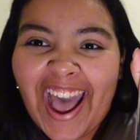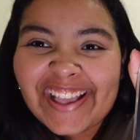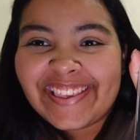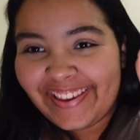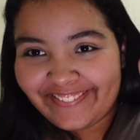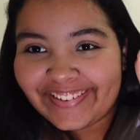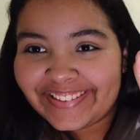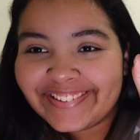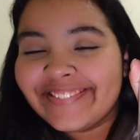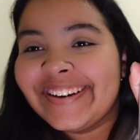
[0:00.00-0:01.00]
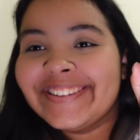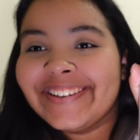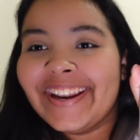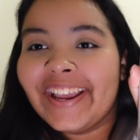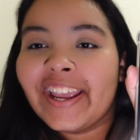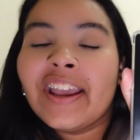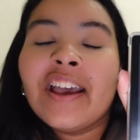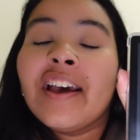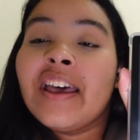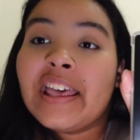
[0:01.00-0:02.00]
I can't wait to read tonight.
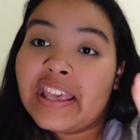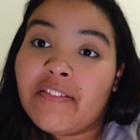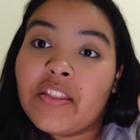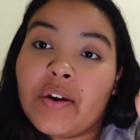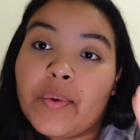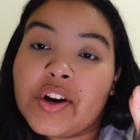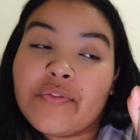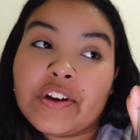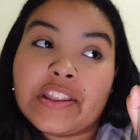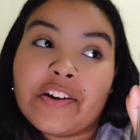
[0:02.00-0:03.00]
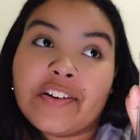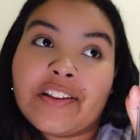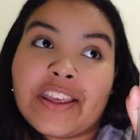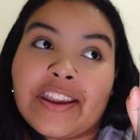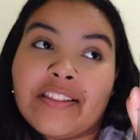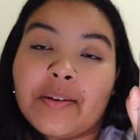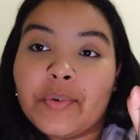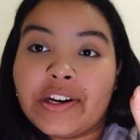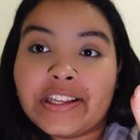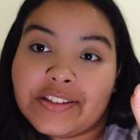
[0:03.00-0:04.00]
Even though I work really early in the
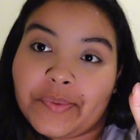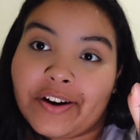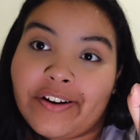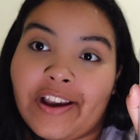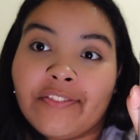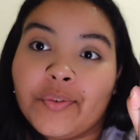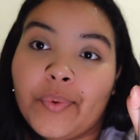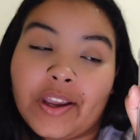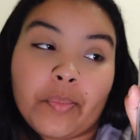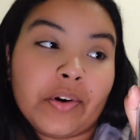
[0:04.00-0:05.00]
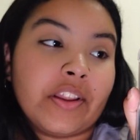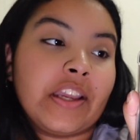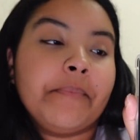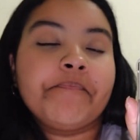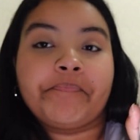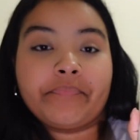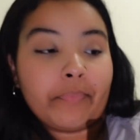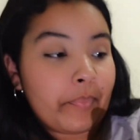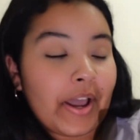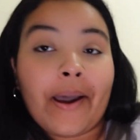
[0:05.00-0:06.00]
morning tomorrow, I have to wake up early.
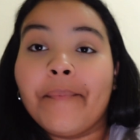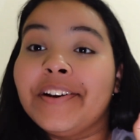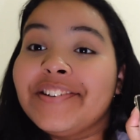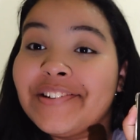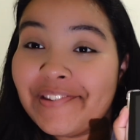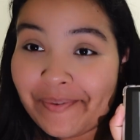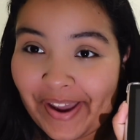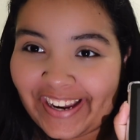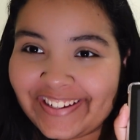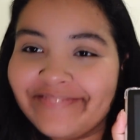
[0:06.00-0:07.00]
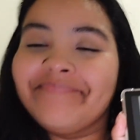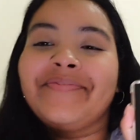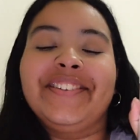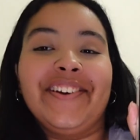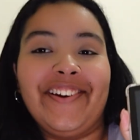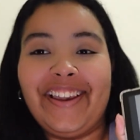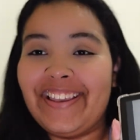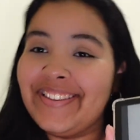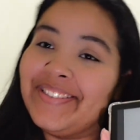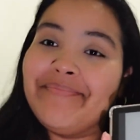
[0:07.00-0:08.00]
But I'm going to show you the back. So you
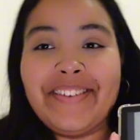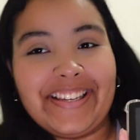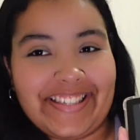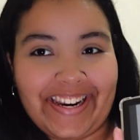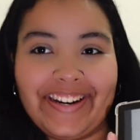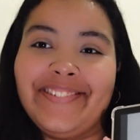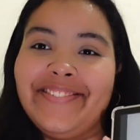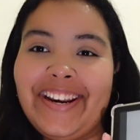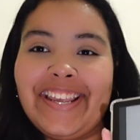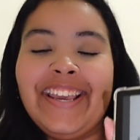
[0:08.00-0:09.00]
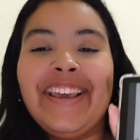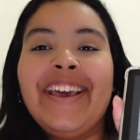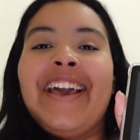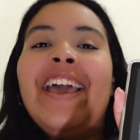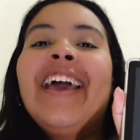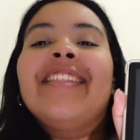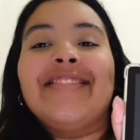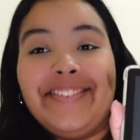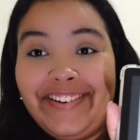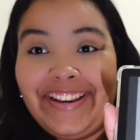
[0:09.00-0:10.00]
guys be excited. Ready?
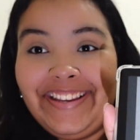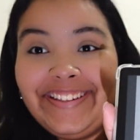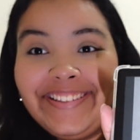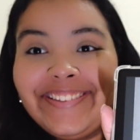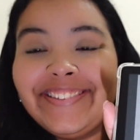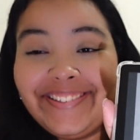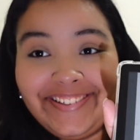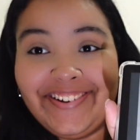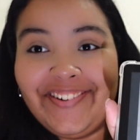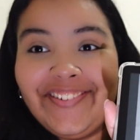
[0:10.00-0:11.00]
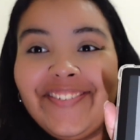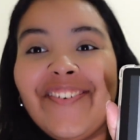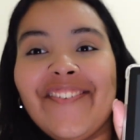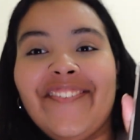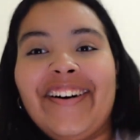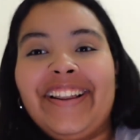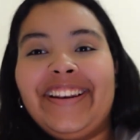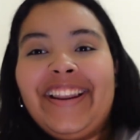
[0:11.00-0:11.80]
3, 2, 1.